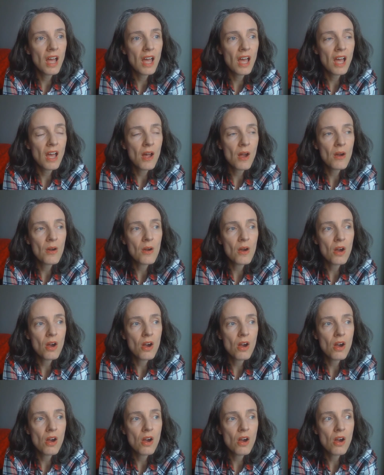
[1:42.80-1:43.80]

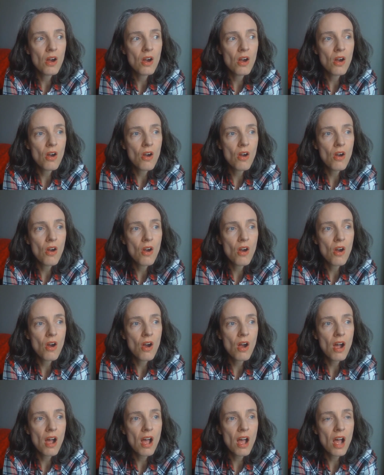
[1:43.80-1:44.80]

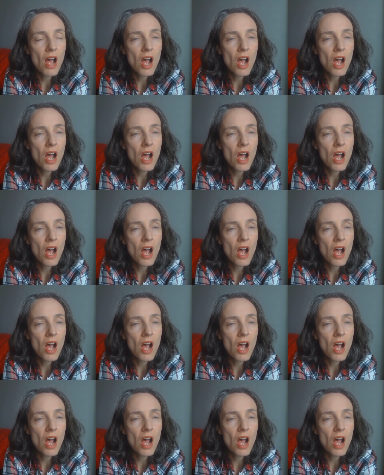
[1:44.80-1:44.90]
Nothing is said.